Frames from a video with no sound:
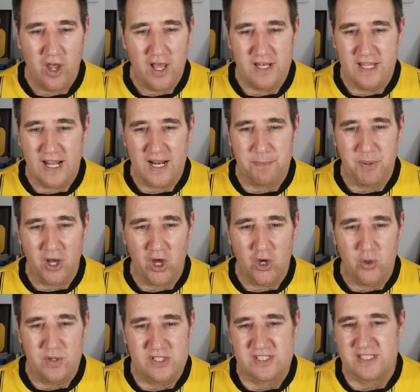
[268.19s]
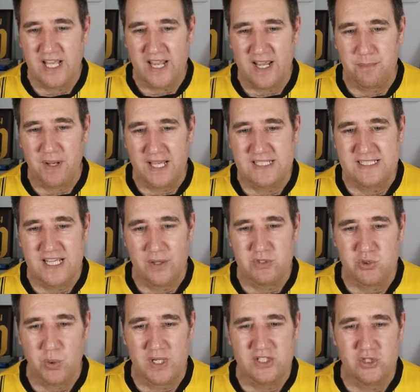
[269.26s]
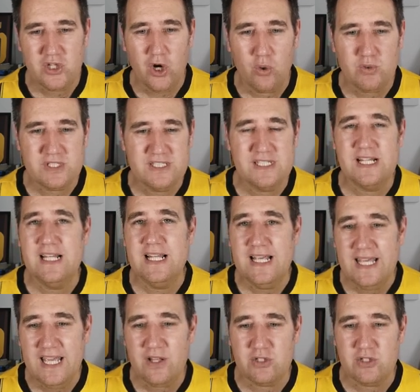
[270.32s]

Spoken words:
Ladapo, second place here with 22 goals in the league.